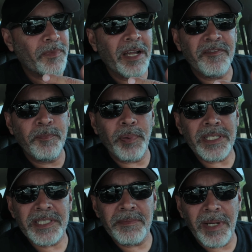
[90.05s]
I've
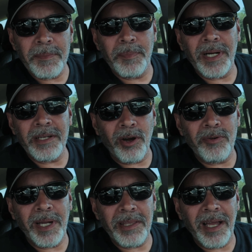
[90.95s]
busted my butt
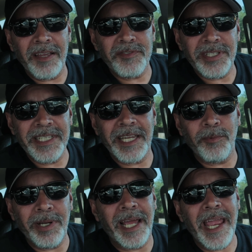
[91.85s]
all my life to
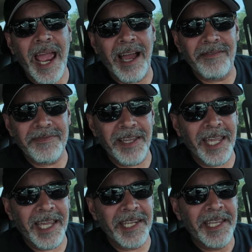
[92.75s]
get what I have,
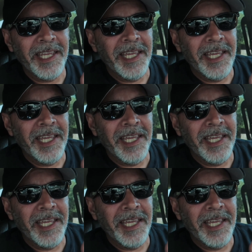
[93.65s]
and